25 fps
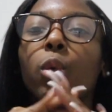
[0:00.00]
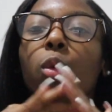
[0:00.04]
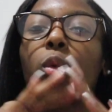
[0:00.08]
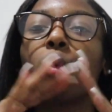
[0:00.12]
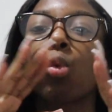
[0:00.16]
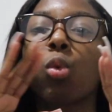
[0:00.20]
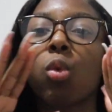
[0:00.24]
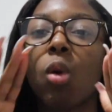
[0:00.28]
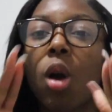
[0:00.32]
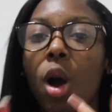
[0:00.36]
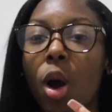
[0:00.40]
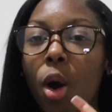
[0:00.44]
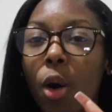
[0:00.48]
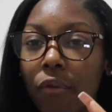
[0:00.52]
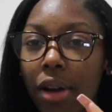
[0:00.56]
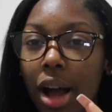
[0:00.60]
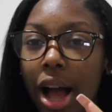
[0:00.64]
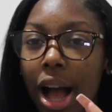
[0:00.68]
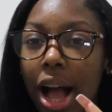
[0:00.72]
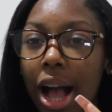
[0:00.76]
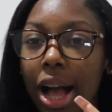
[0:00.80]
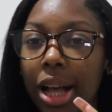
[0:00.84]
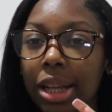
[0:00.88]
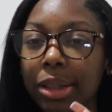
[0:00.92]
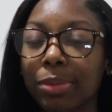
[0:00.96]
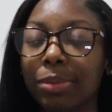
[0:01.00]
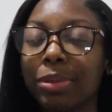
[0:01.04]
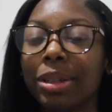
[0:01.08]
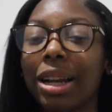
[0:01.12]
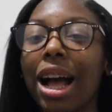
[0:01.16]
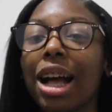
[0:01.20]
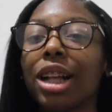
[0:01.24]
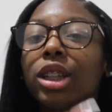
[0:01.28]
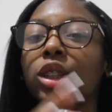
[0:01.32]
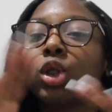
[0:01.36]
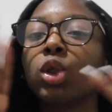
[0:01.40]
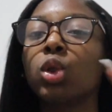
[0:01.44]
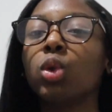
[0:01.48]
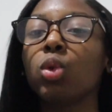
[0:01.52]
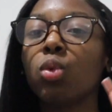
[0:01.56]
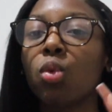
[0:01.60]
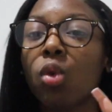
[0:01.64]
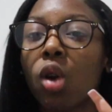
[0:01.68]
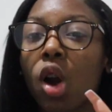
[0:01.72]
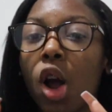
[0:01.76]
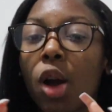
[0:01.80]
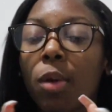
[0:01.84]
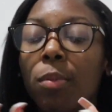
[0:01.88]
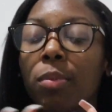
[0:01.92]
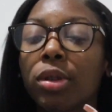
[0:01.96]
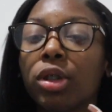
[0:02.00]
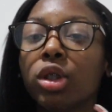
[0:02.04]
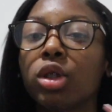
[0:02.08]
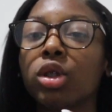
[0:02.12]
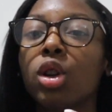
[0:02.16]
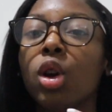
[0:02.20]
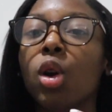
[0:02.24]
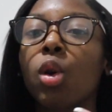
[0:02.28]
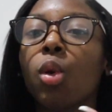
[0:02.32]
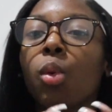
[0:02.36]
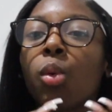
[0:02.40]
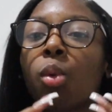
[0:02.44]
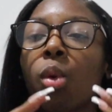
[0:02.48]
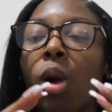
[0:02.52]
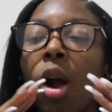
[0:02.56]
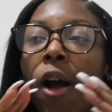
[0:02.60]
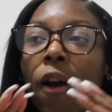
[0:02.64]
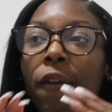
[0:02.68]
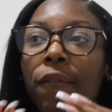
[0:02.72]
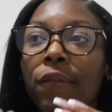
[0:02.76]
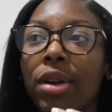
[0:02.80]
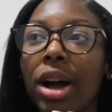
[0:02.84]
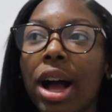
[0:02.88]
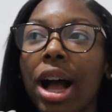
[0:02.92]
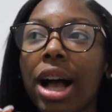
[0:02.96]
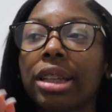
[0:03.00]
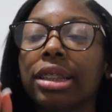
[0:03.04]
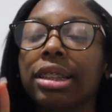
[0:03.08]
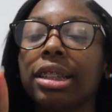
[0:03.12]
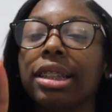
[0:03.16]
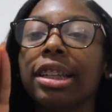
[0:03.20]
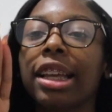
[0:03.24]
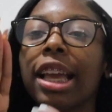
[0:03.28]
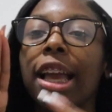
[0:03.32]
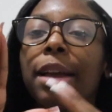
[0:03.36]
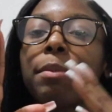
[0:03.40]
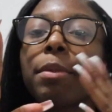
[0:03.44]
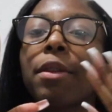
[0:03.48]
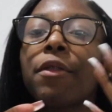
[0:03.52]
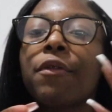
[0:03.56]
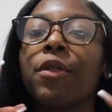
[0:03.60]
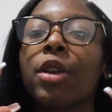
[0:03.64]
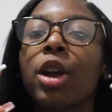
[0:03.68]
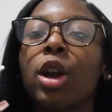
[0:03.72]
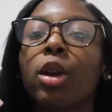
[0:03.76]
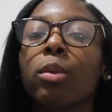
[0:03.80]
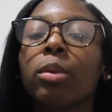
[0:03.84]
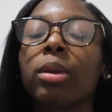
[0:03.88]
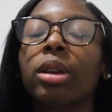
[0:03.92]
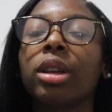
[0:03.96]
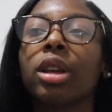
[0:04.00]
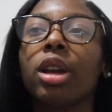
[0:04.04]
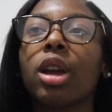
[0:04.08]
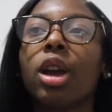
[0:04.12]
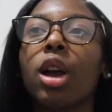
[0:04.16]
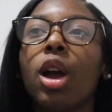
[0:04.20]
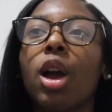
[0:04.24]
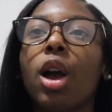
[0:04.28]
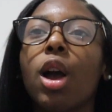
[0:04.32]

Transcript: grown vibes, but not too grown, but you know, grown vibes, and gave me very